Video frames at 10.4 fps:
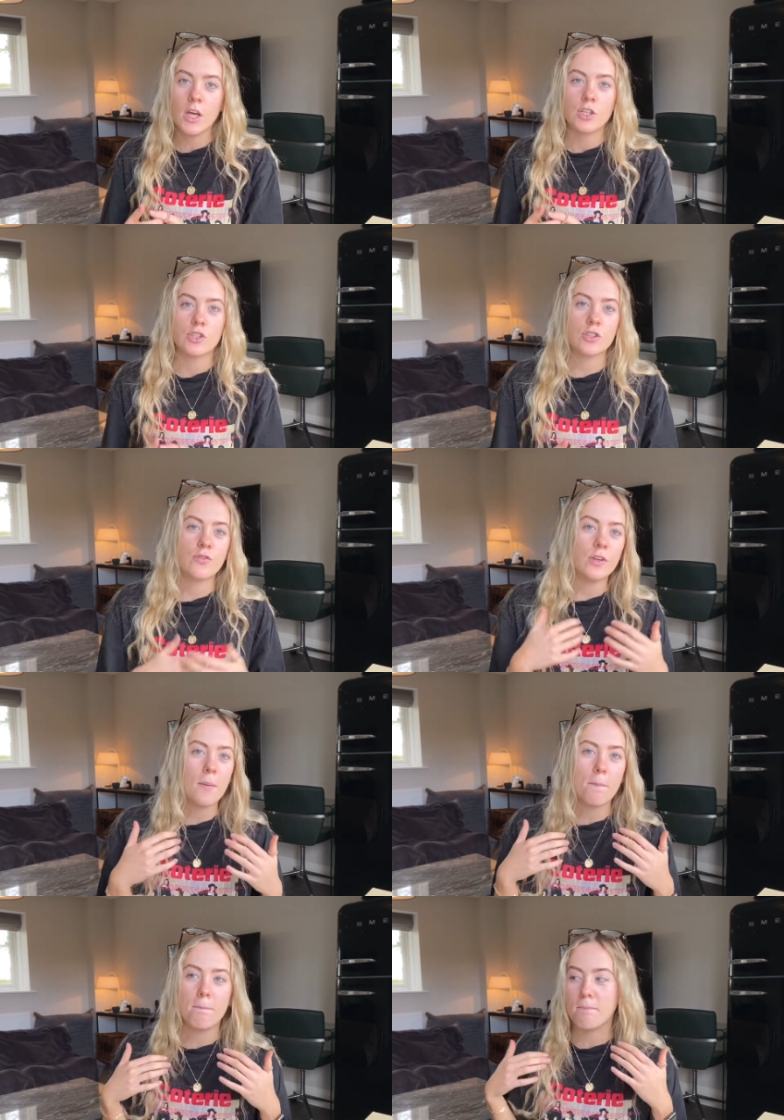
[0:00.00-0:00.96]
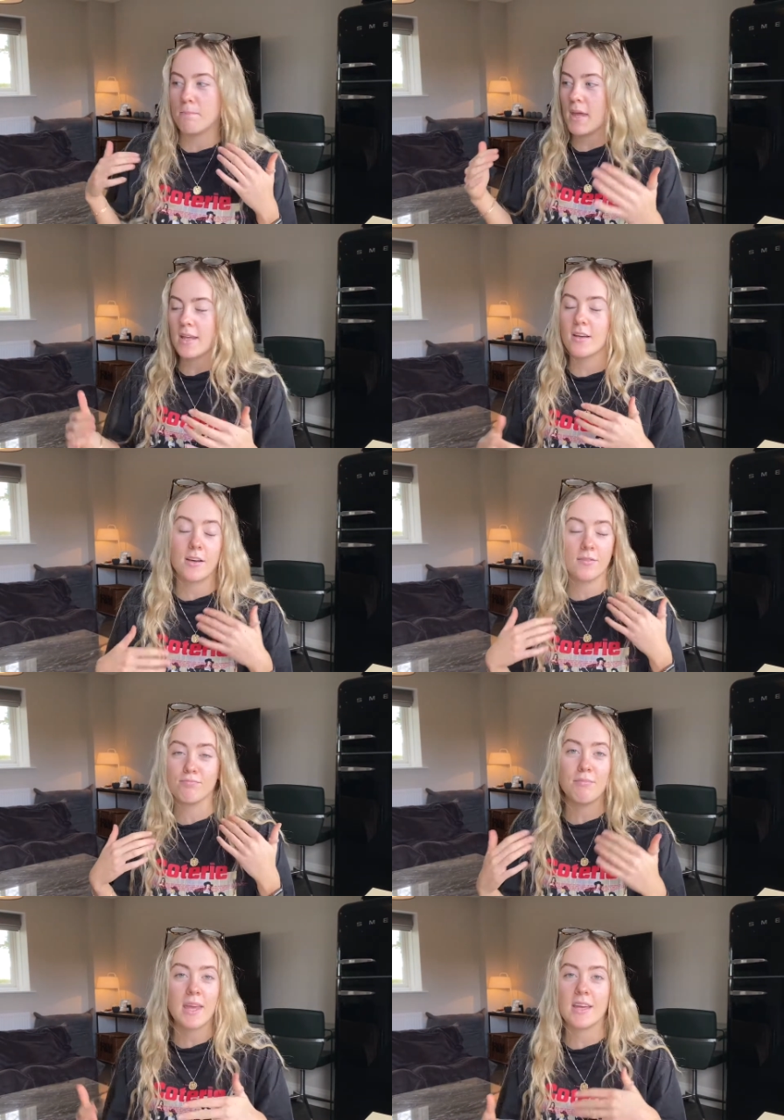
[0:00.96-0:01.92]
just for the
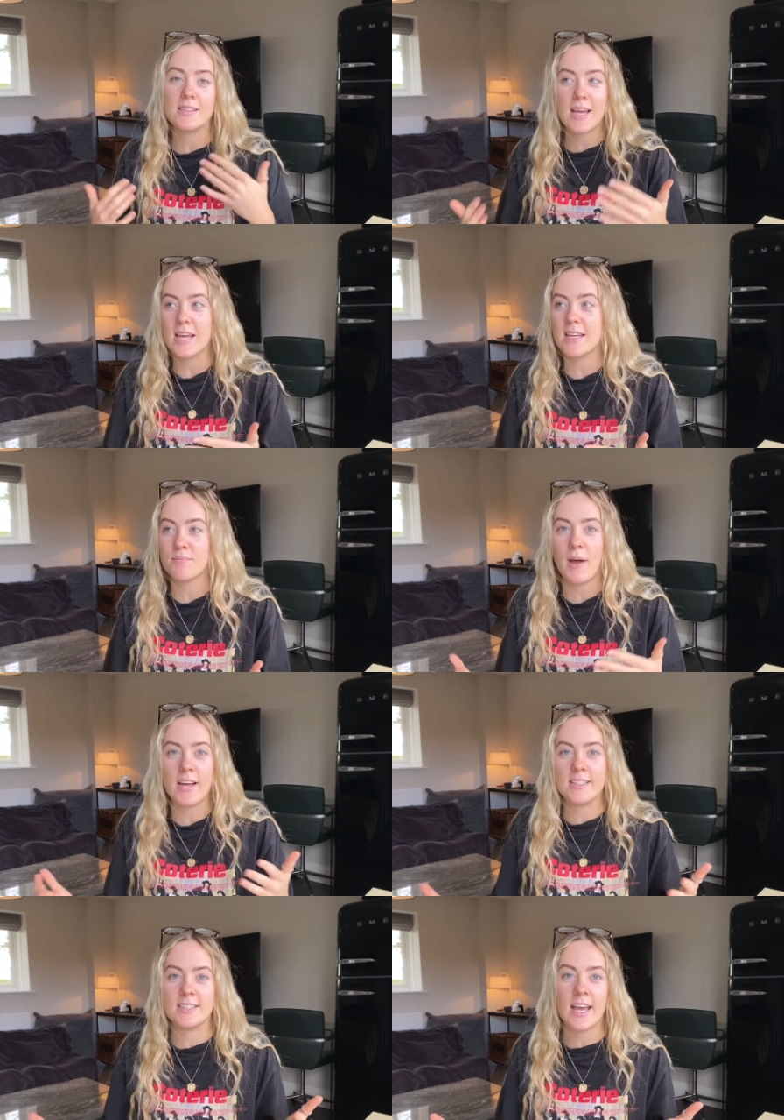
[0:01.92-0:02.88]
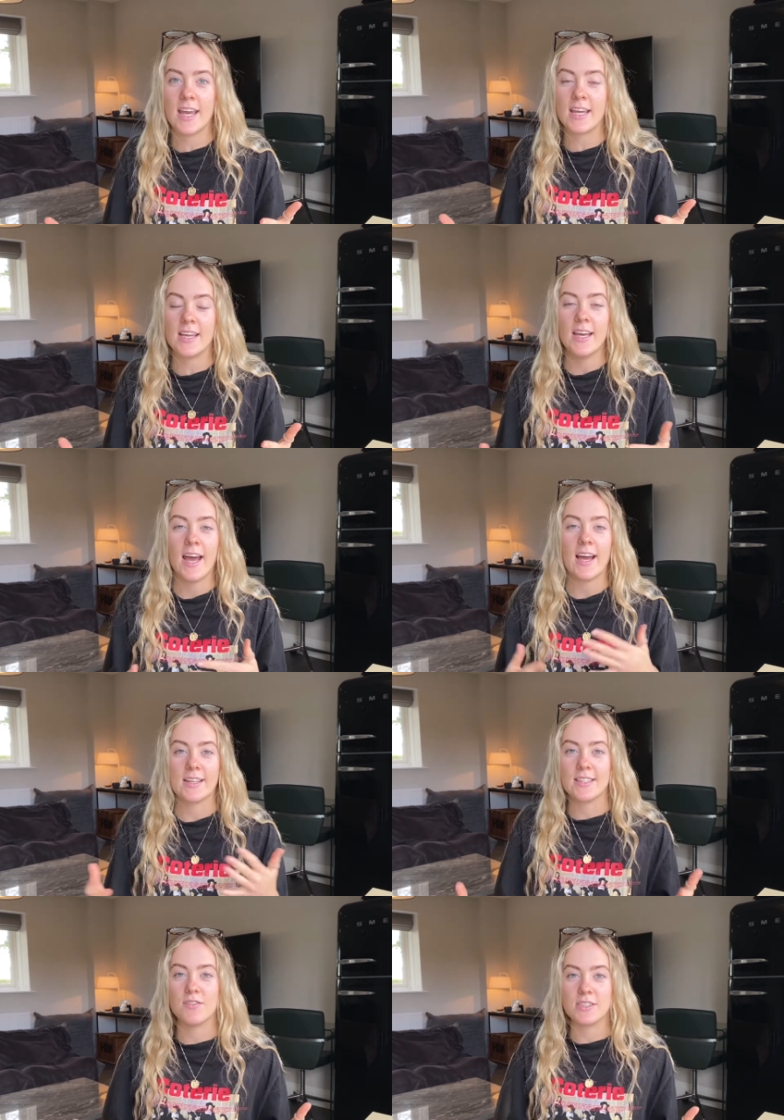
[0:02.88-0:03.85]
mere day by day
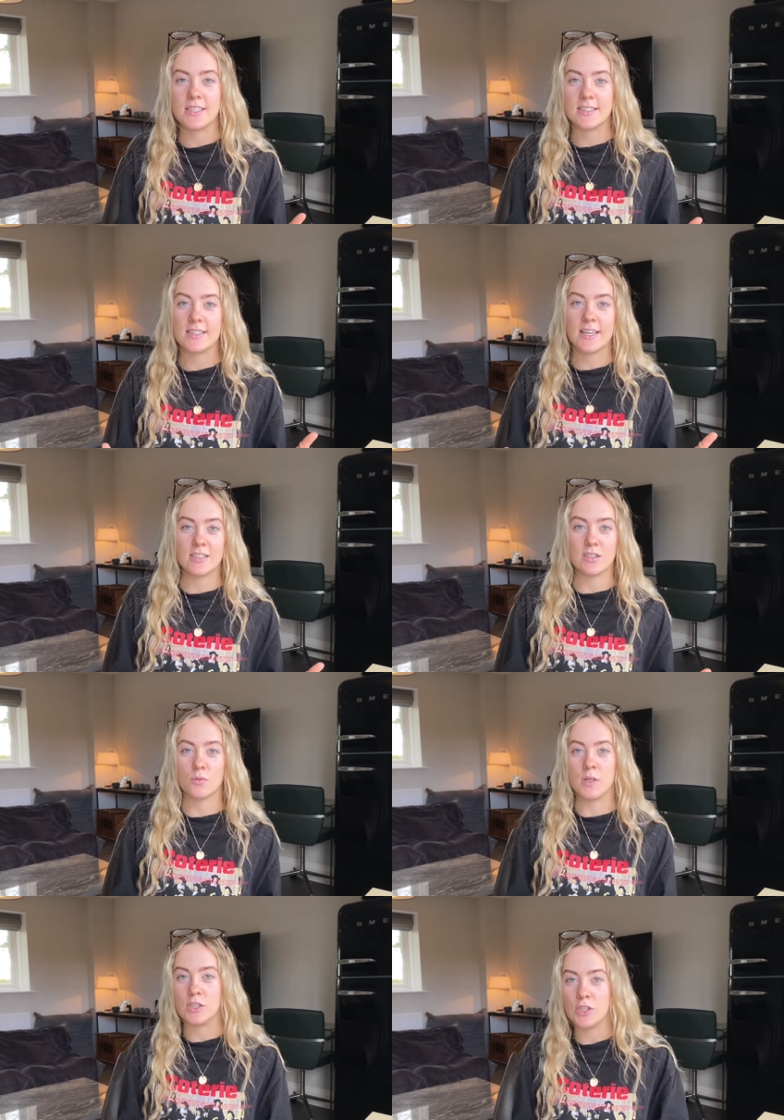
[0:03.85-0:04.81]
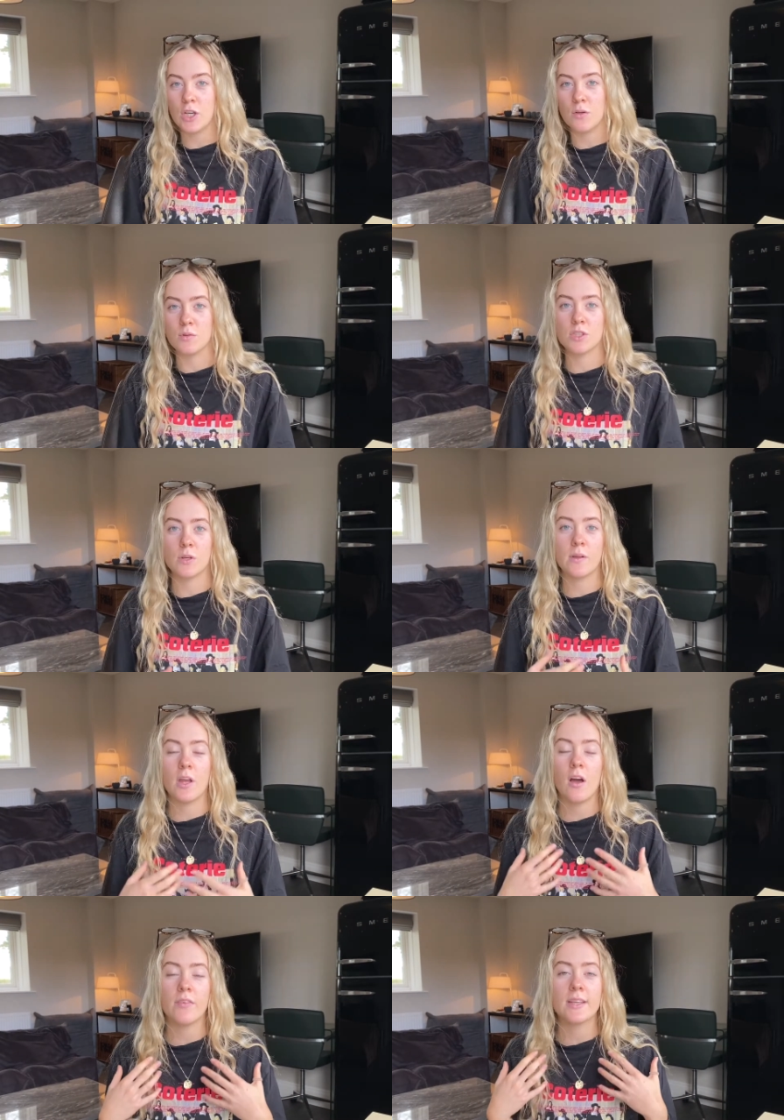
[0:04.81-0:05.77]
activities and things that we do. So a
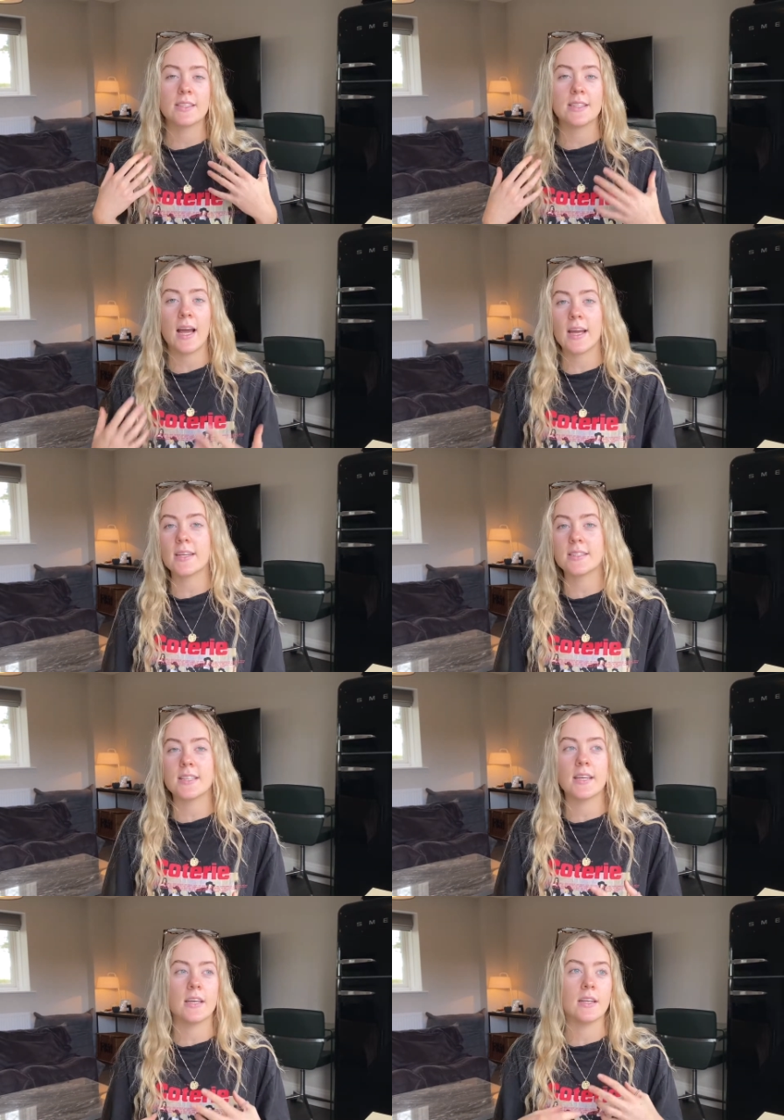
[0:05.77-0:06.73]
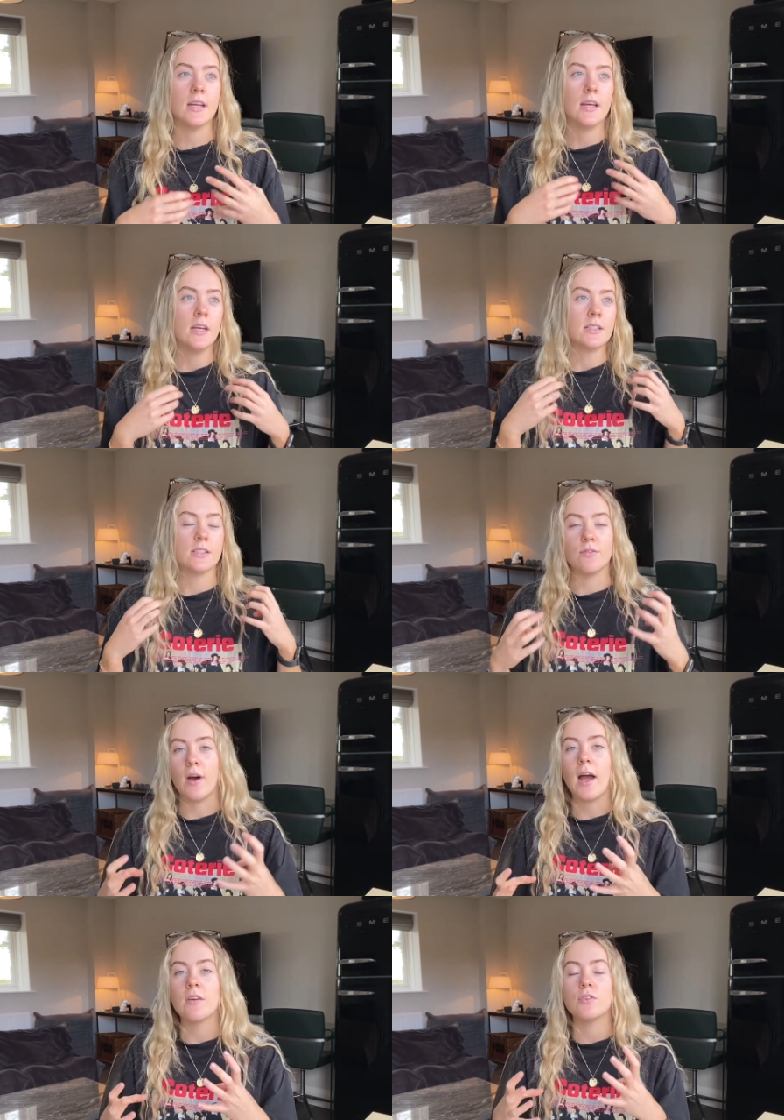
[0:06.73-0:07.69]
lot of anxiety and
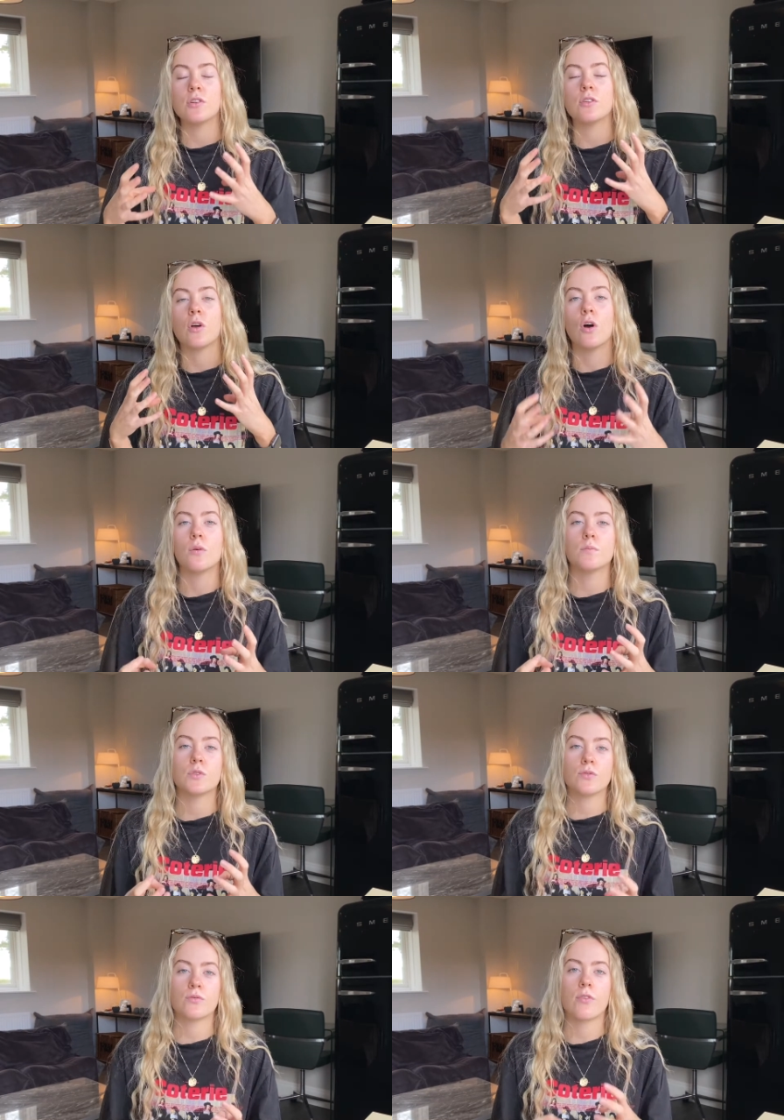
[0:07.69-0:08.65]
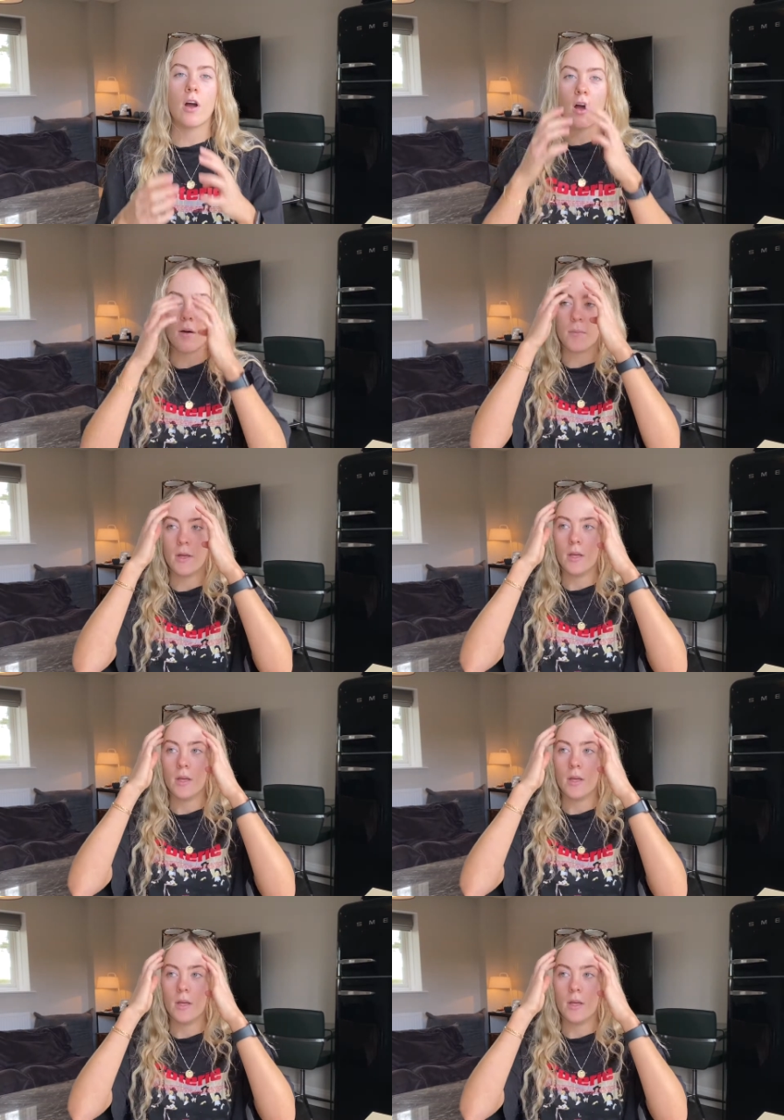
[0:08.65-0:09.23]
survival comes from